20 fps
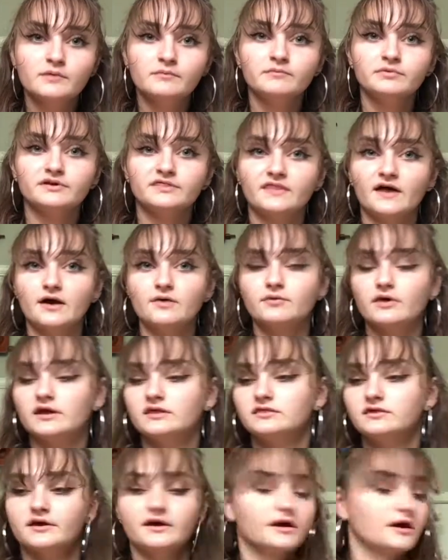put that right
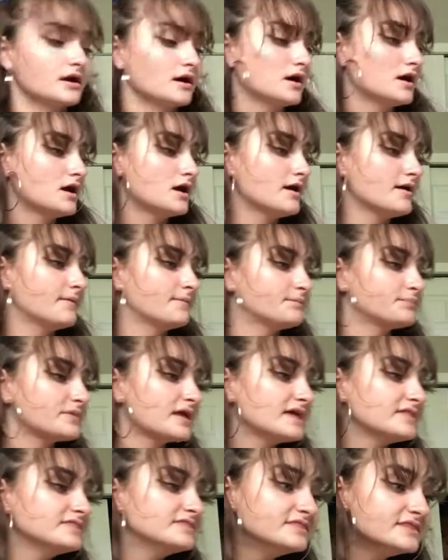there.
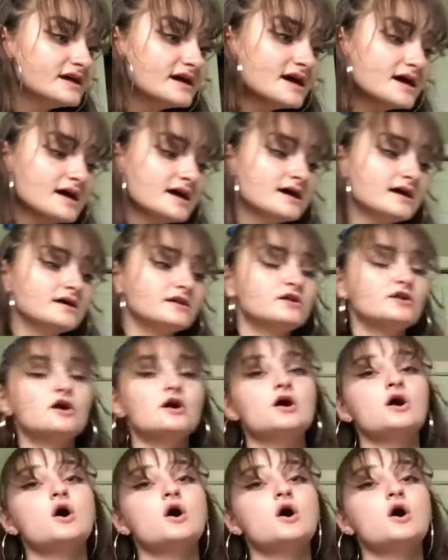And then